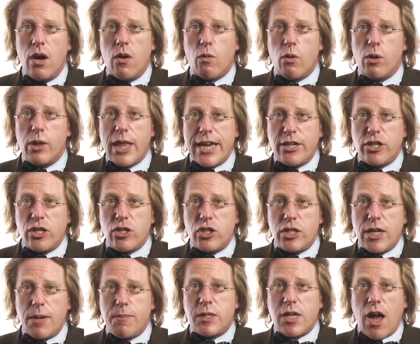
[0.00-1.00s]

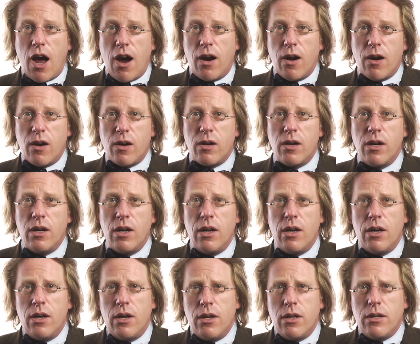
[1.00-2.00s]
Relationships are
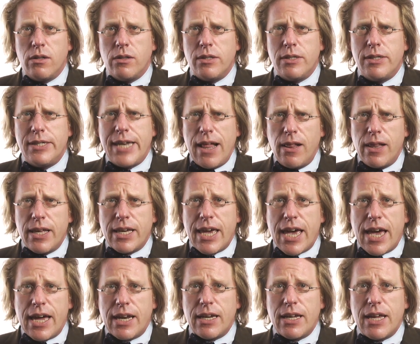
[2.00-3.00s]

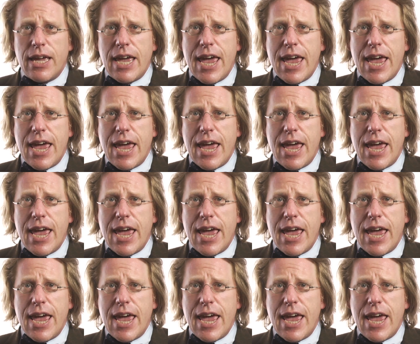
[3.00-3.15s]
delicate